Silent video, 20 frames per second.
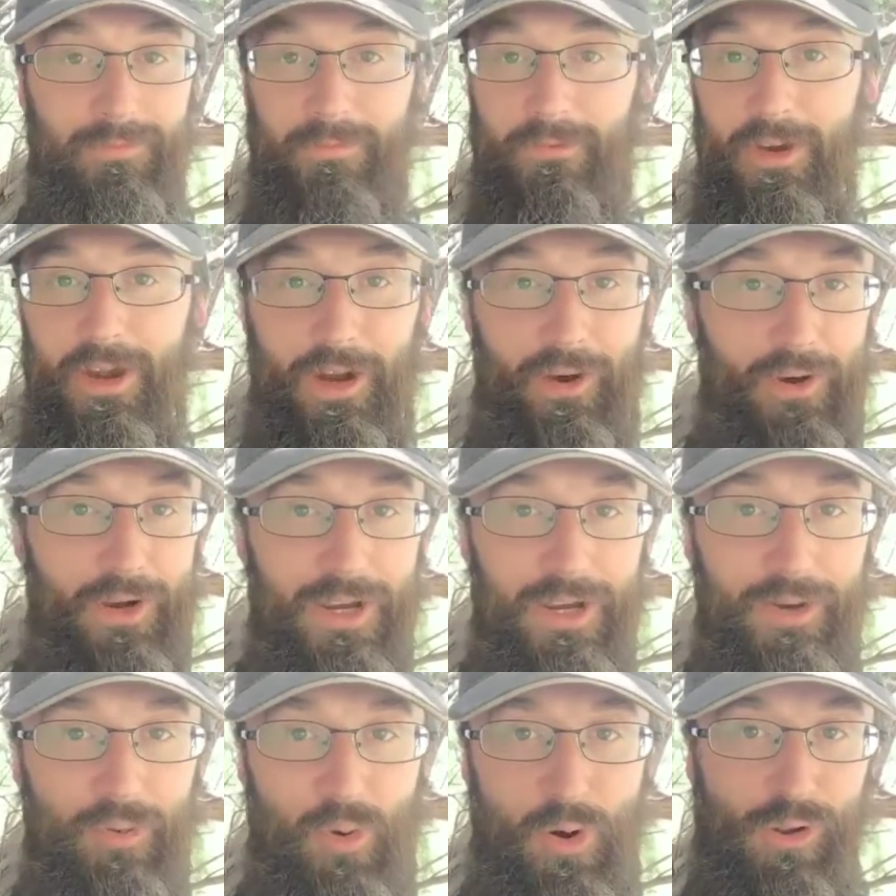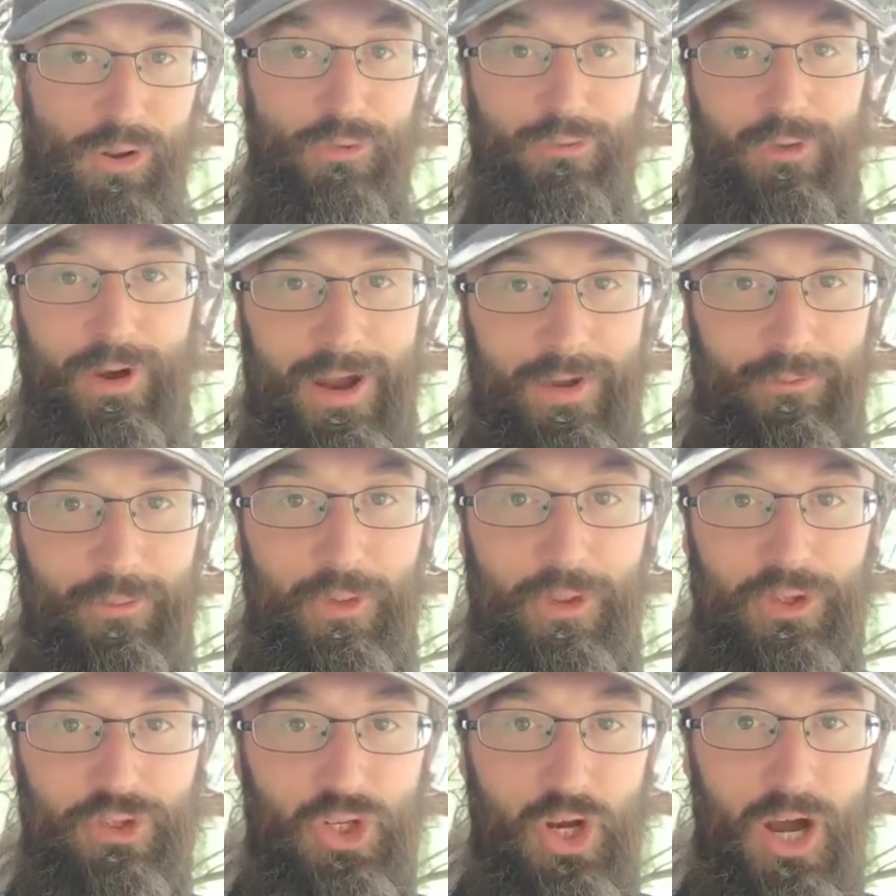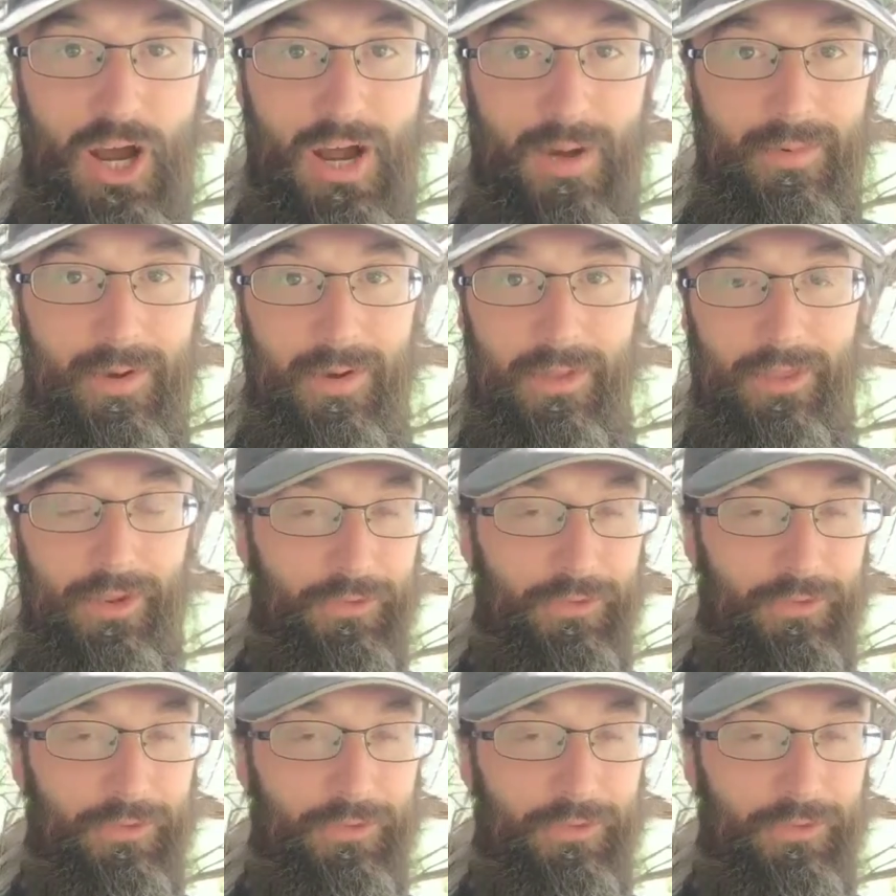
very qualified for the job.